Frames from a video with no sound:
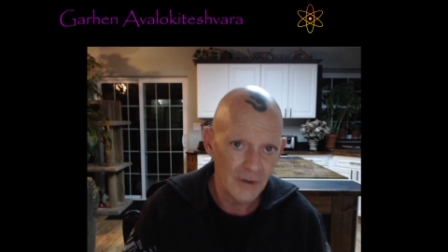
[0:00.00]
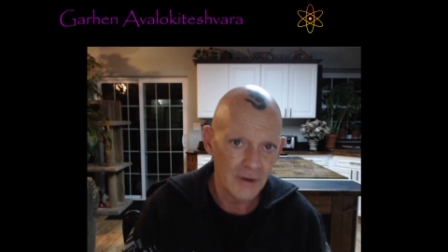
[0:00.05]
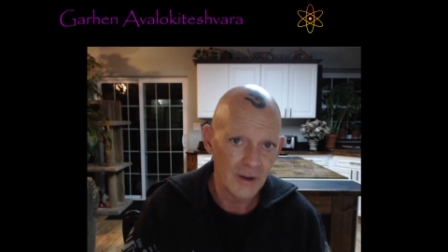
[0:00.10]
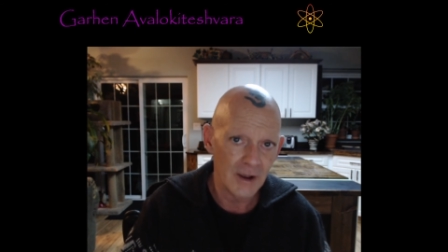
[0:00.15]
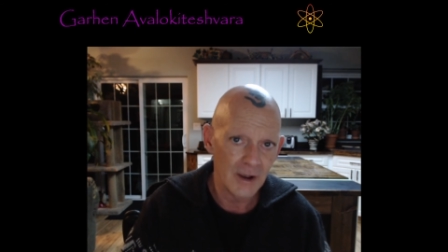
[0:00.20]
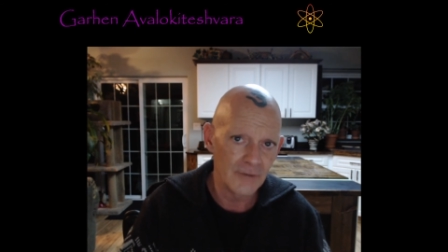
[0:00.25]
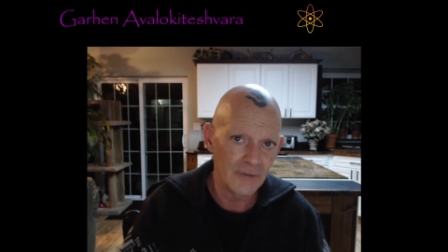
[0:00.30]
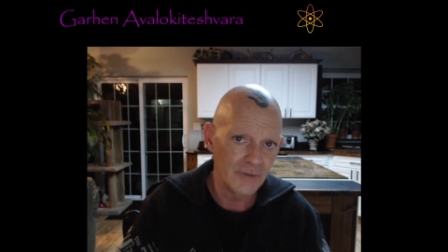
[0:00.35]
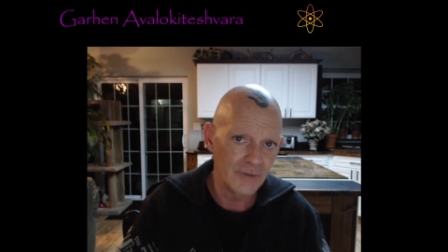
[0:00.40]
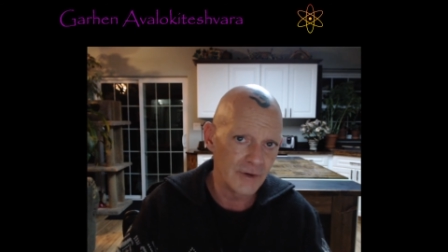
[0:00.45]

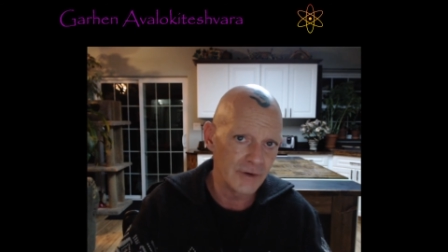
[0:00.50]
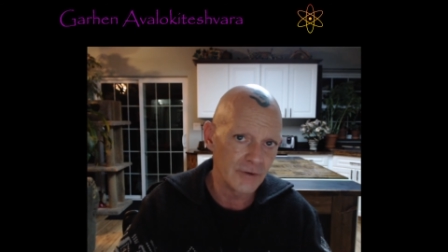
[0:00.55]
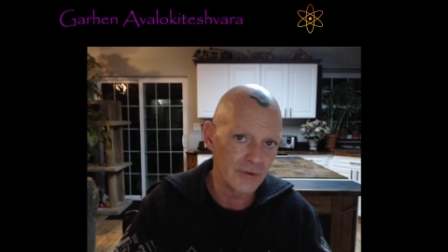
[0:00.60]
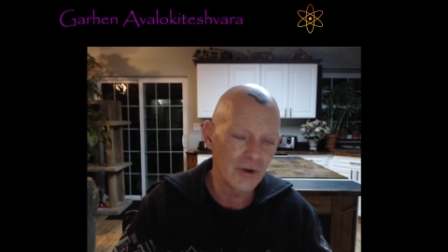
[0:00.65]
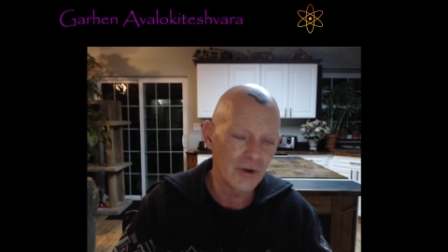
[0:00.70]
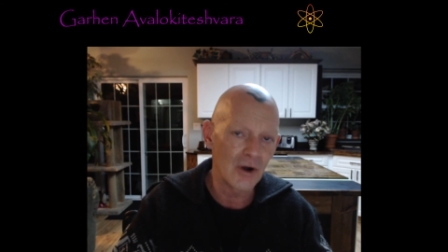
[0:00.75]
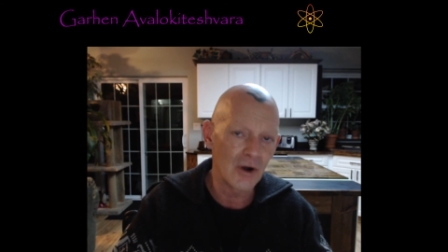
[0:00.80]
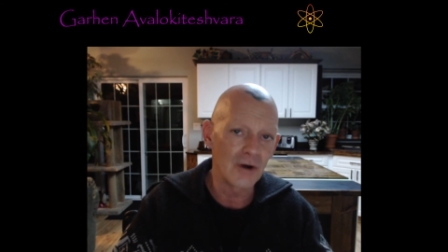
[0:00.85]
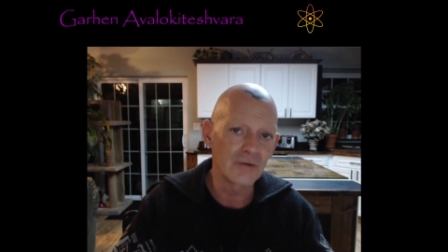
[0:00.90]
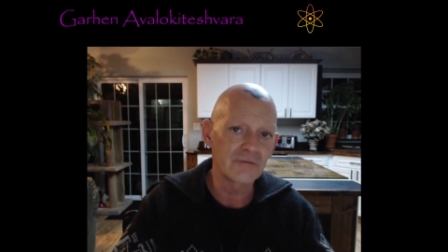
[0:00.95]
and then your
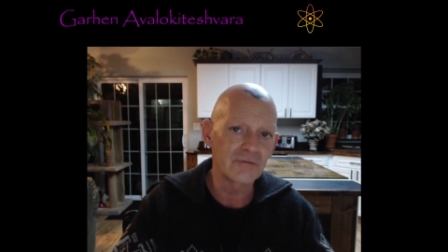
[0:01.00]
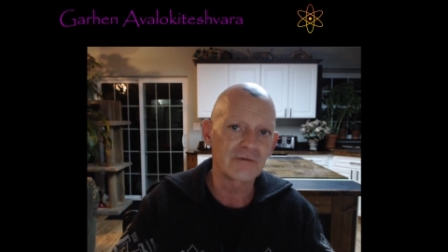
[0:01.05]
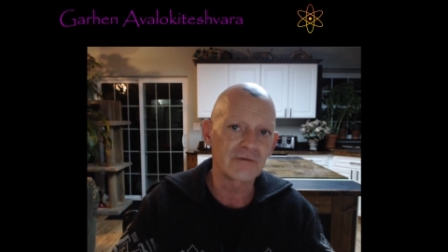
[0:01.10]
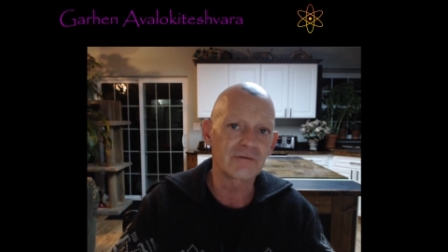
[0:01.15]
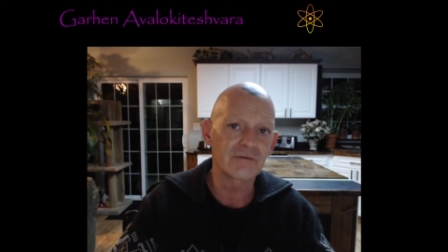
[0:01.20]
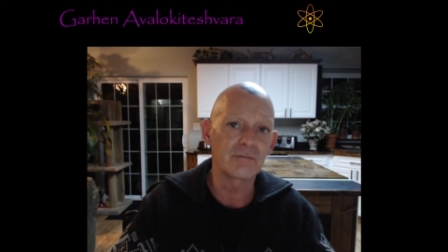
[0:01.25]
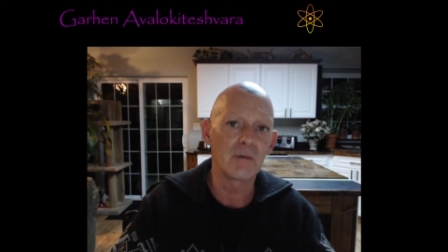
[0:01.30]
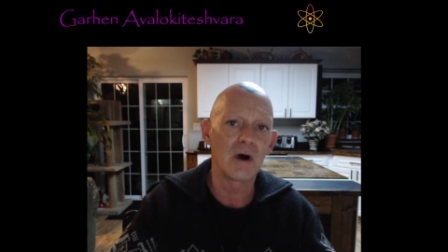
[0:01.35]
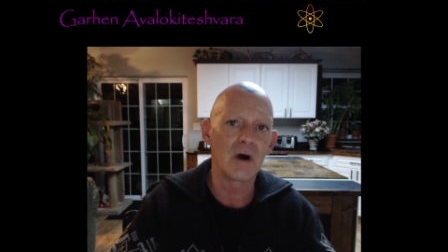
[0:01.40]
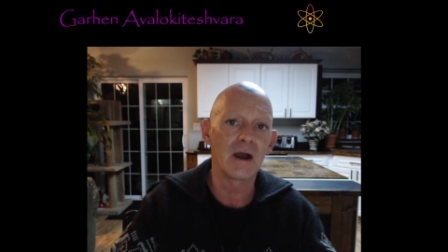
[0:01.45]

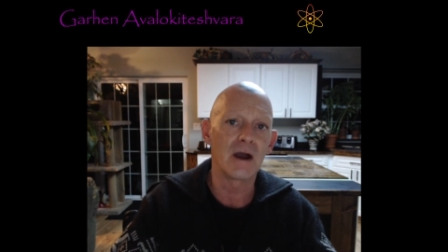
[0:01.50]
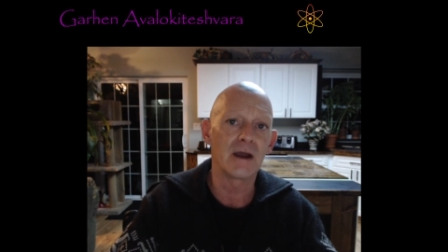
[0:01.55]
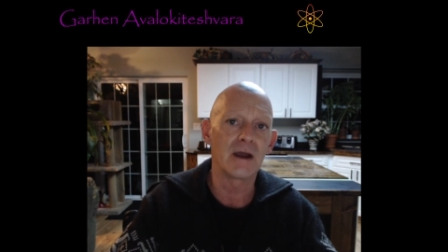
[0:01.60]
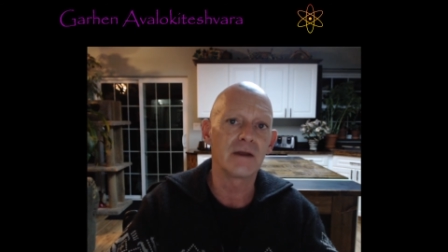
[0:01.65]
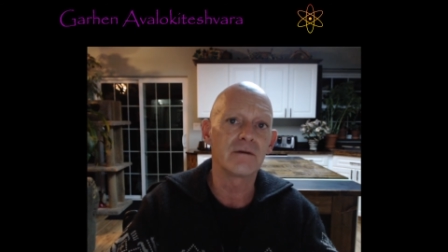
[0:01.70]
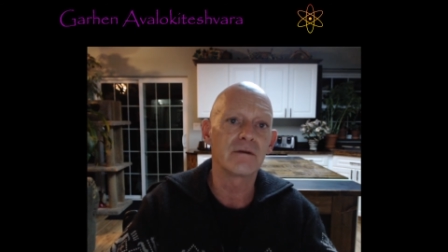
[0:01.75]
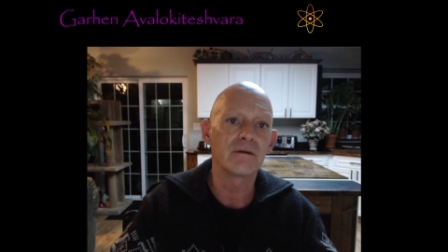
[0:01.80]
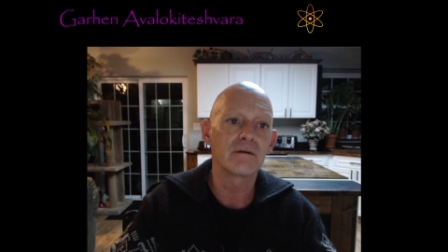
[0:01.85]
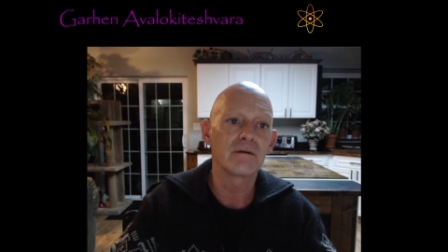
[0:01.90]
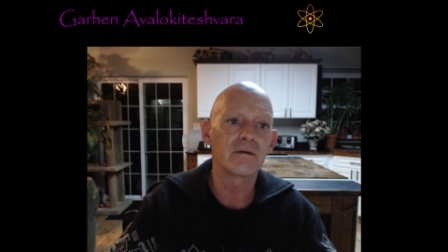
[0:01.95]
conscious
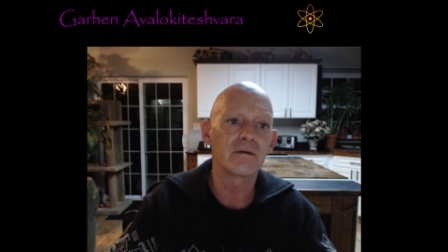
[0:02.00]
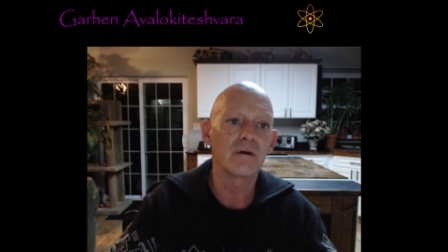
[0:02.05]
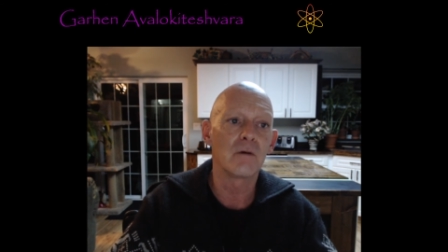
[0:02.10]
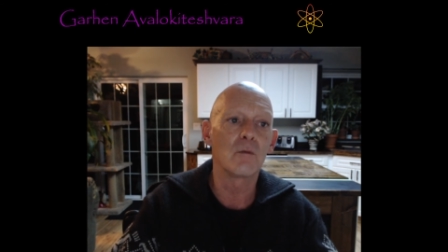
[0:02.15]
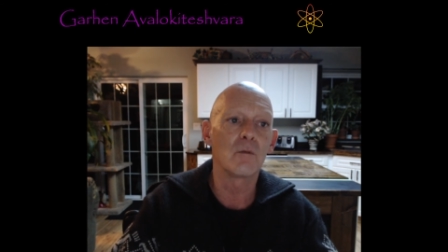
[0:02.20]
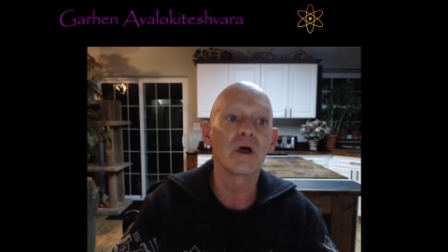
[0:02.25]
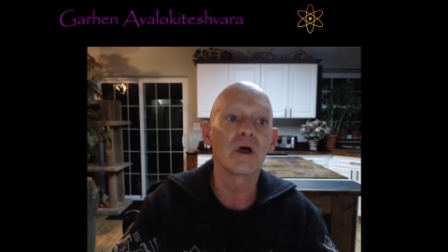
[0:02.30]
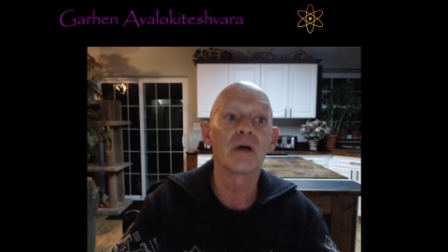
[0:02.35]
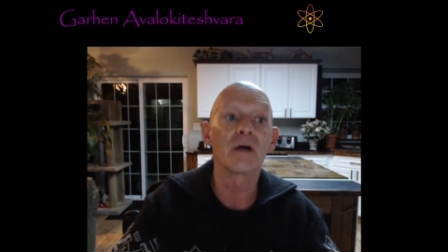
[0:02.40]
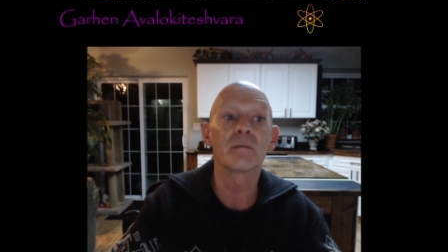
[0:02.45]
mind,
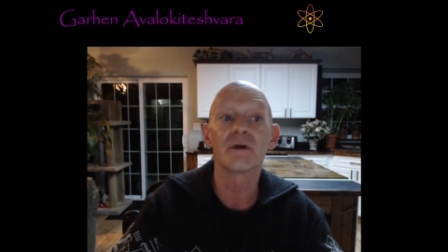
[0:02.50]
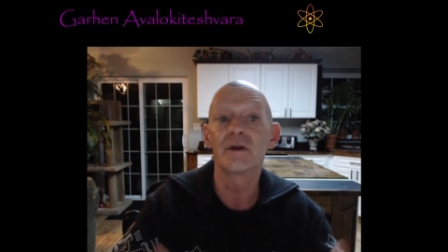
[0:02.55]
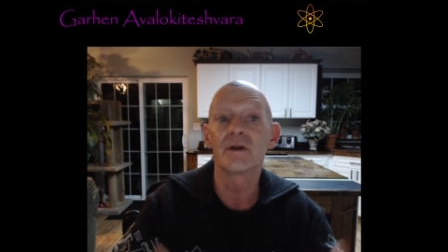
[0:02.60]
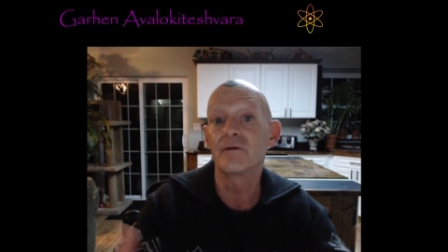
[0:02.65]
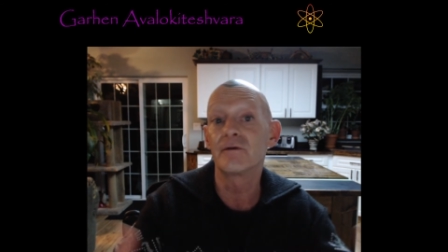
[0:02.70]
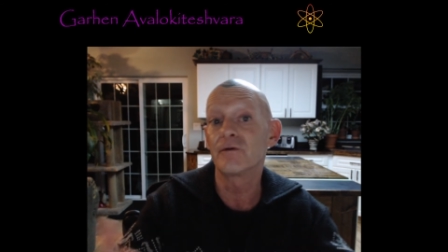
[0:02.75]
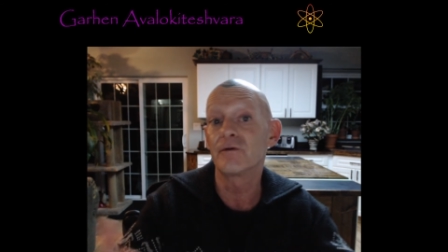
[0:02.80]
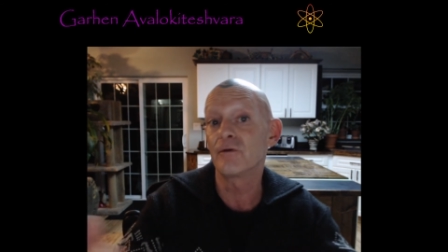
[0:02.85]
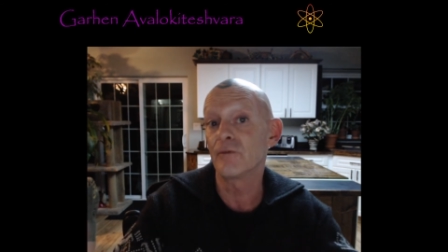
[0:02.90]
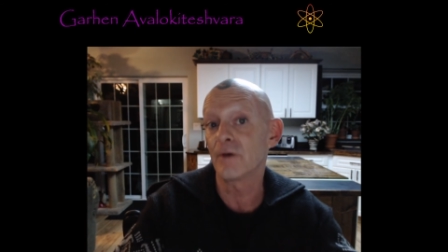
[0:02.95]
well, I'm going to
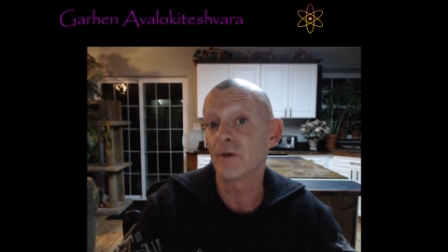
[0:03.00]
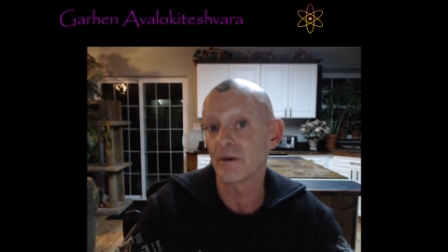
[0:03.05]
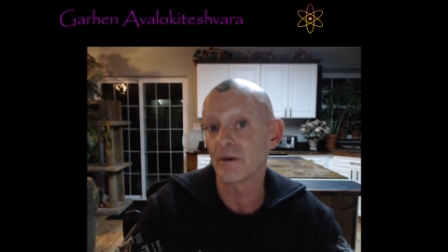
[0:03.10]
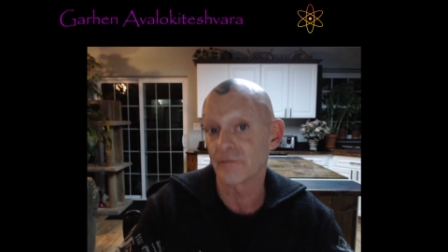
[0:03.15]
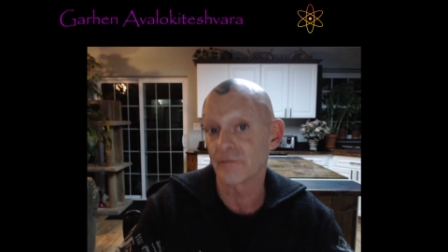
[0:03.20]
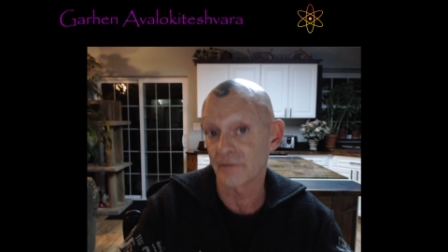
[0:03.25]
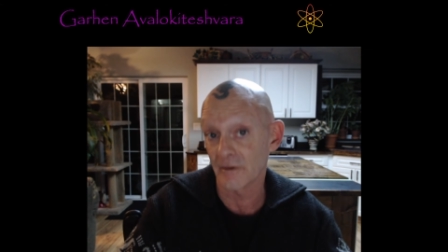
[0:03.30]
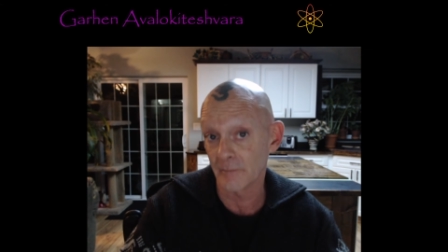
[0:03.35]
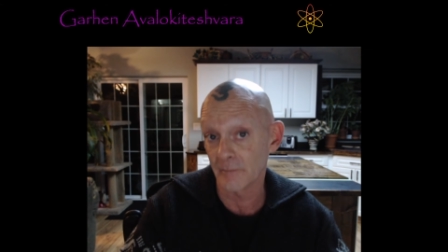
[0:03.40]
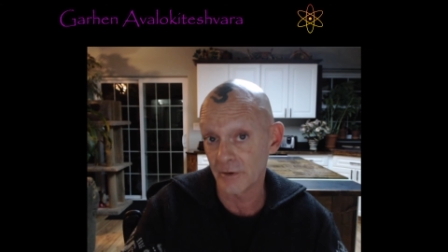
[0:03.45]
do this,
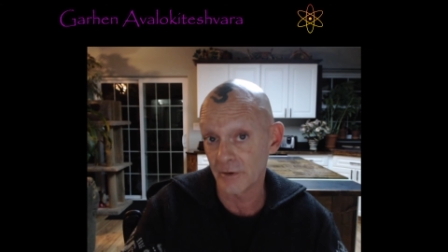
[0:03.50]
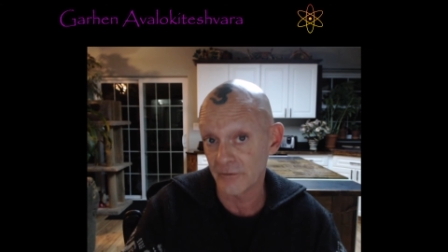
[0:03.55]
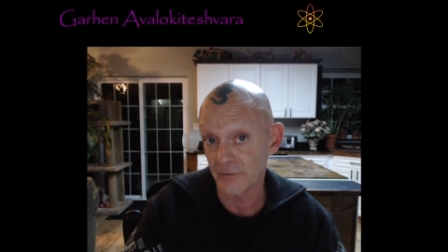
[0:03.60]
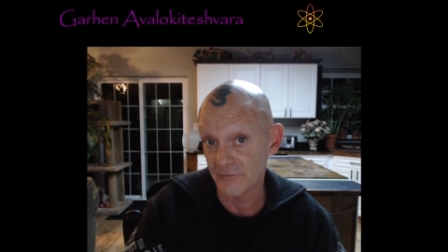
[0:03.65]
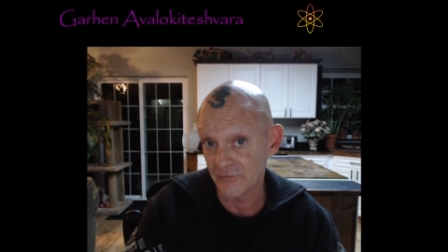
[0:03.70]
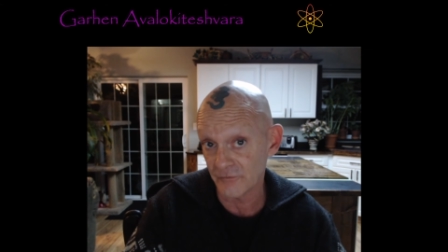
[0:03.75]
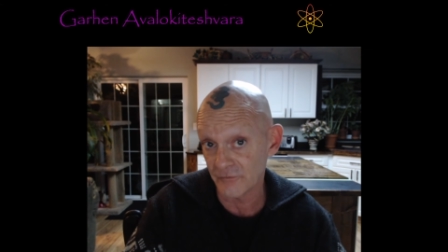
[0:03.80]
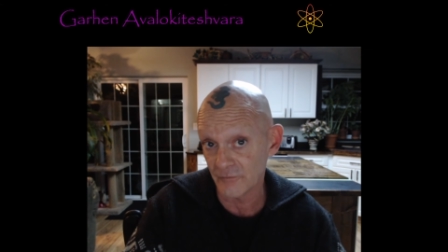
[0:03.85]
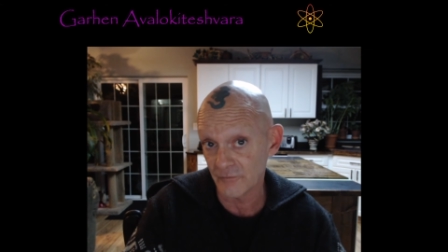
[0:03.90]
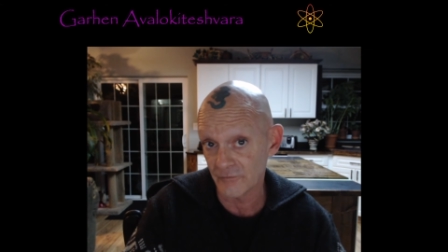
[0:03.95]
I'm going to
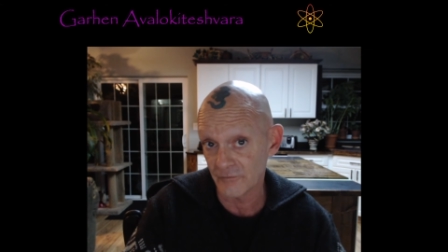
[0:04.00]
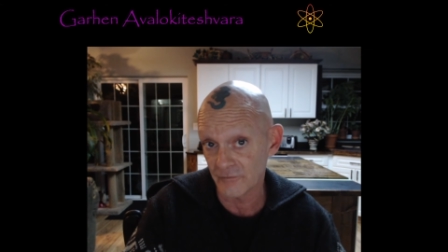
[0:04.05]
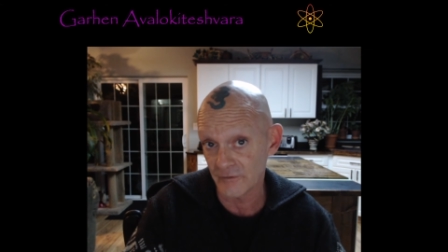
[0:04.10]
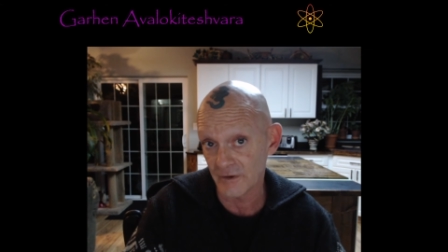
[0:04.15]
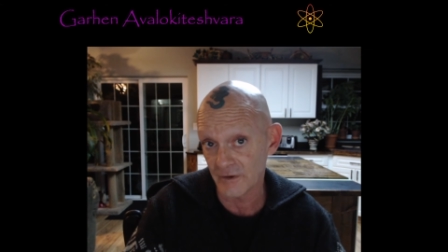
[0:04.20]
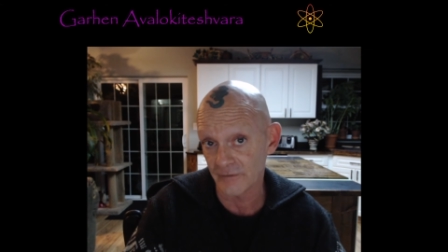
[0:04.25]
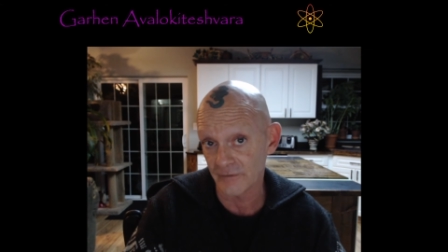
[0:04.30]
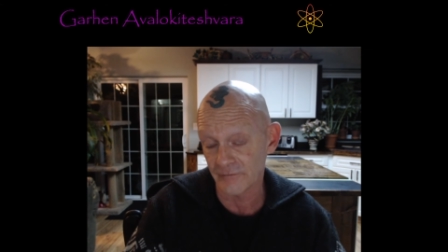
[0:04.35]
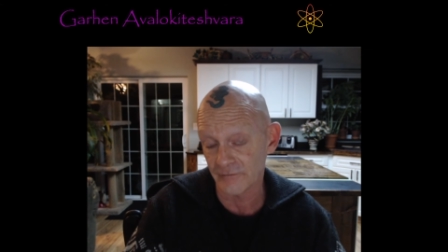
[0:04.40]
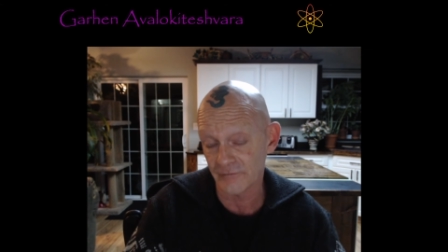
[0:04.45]
choose this.